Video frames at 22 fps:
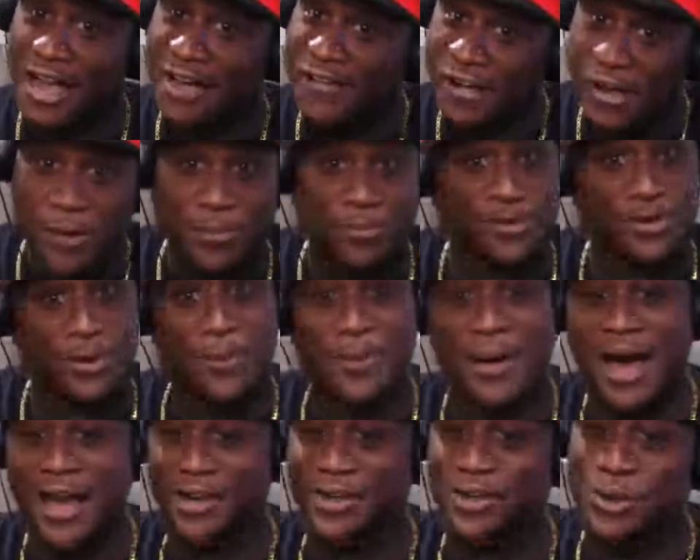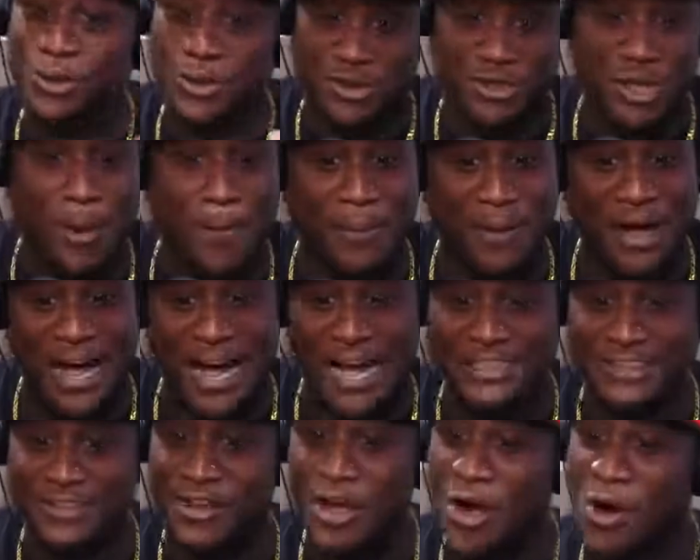help somebody. Do something
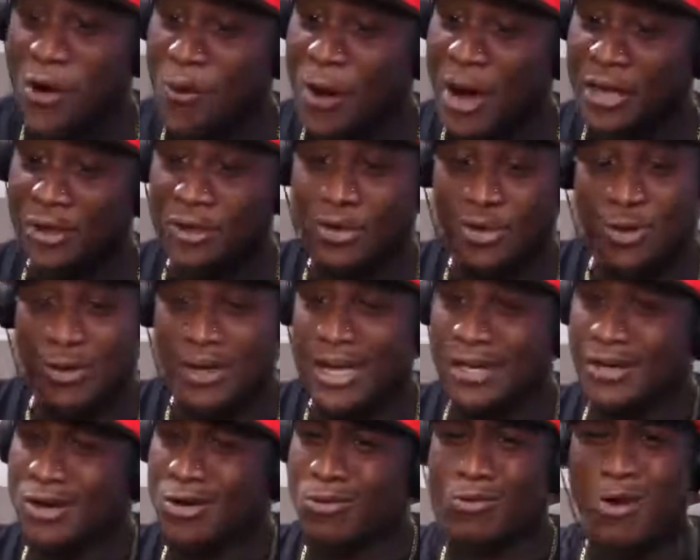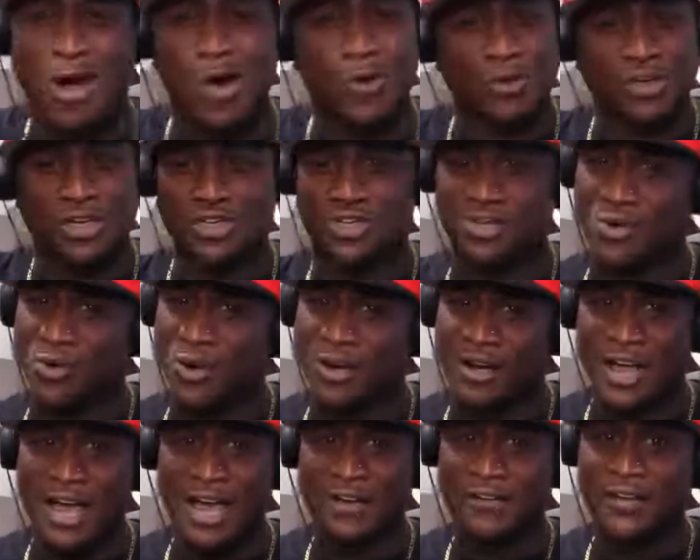positive while you're doing it. Ain't nothing wrong with
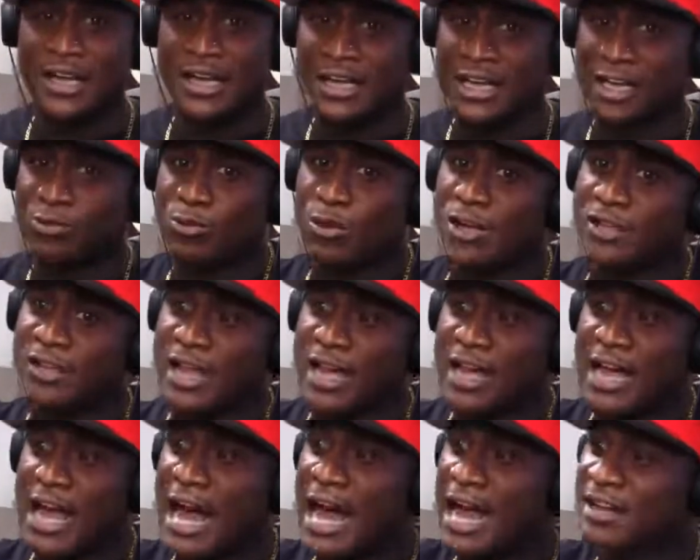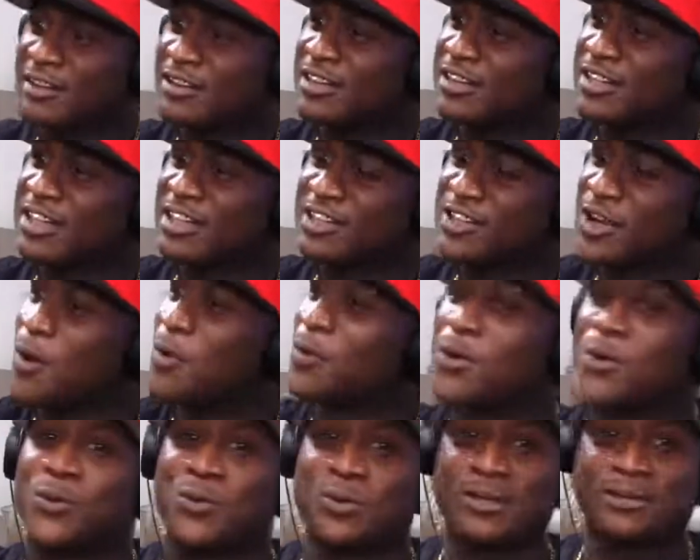enjoying life. That's one thing I don't
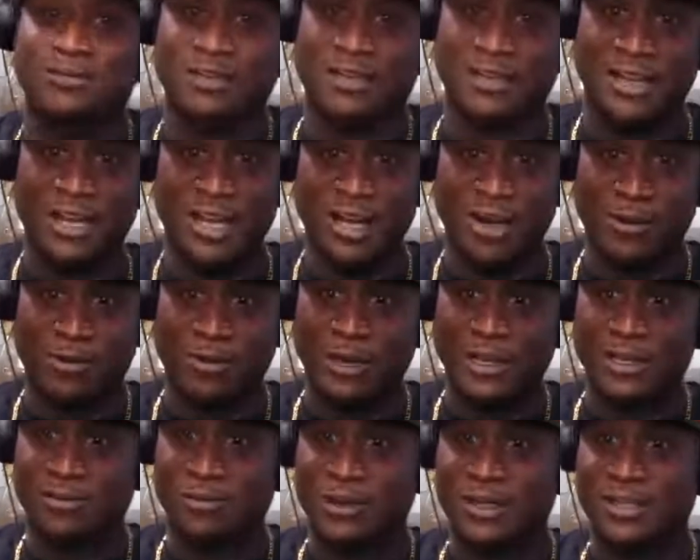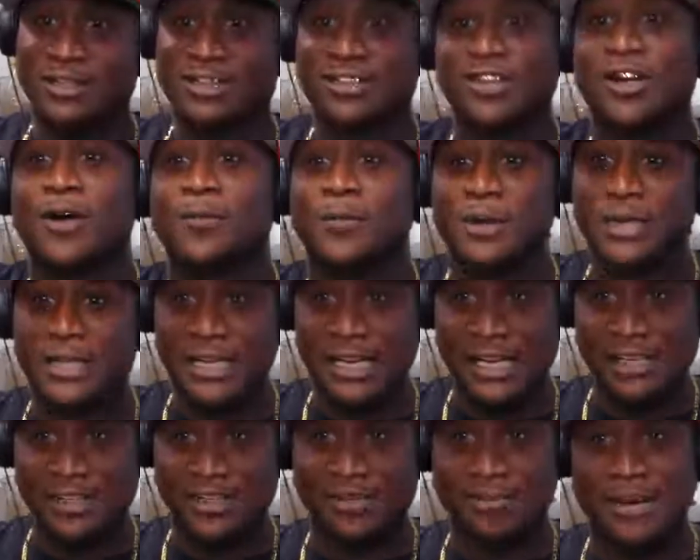agree with some
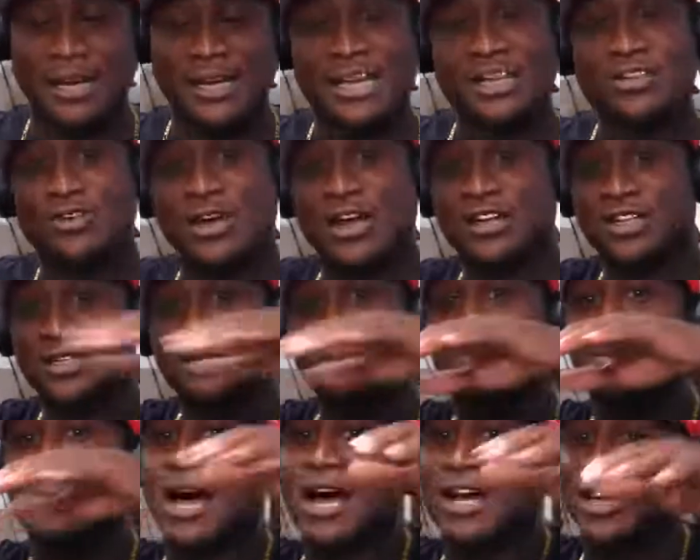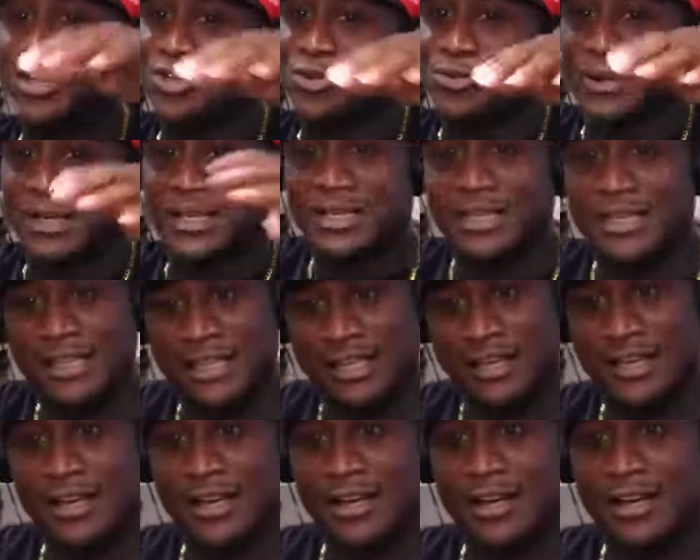religions, man. They try to just block you in.
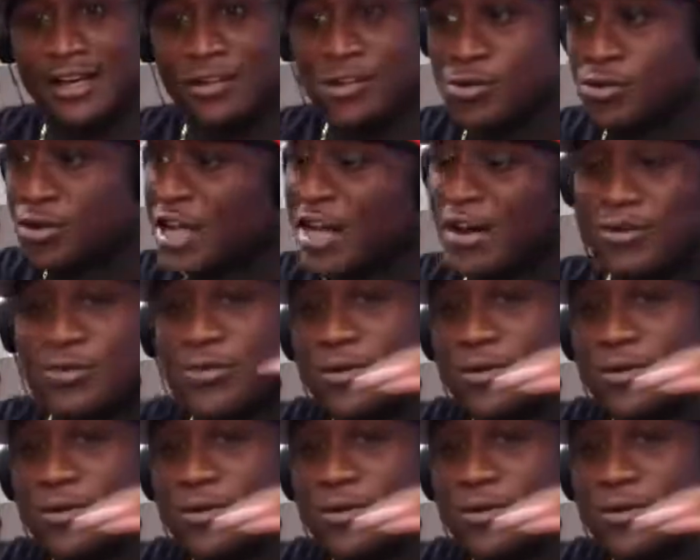You don't